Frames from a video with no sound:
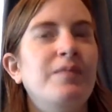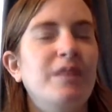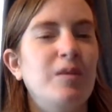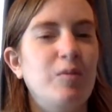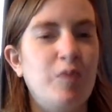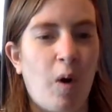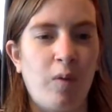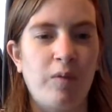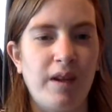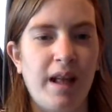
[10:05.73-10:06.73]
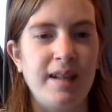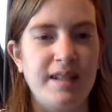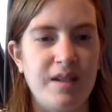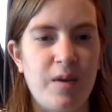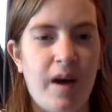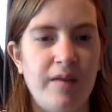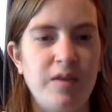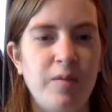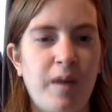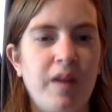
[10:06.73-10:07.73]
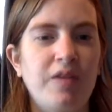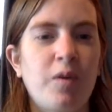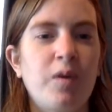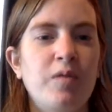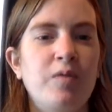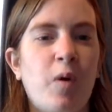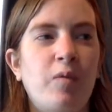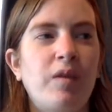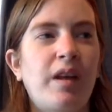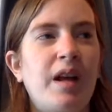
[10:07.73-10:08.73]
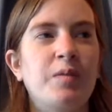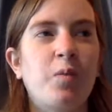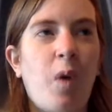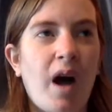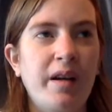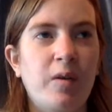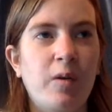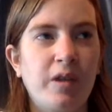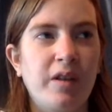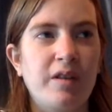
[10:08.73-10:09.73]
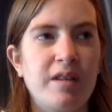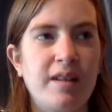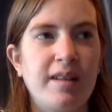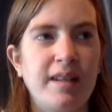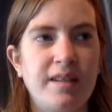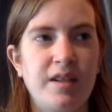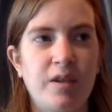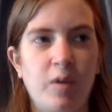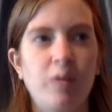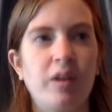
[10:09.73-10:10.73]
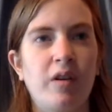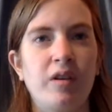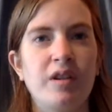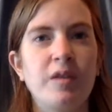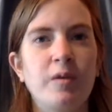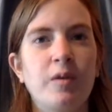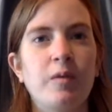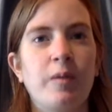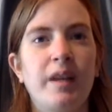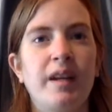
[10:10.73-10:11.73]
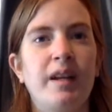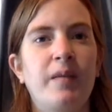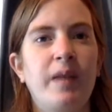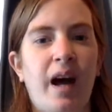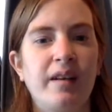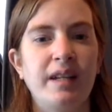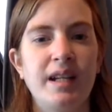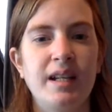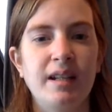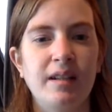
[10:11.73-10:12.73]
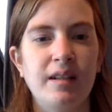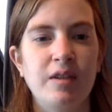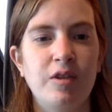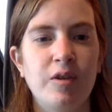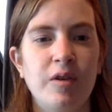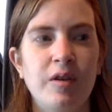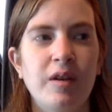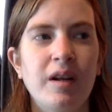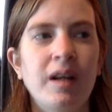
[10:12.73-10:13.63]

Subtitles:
You don't realize that you have too much, or you don't realize why you're holding on to the things that you're holding on to, when in reality, you're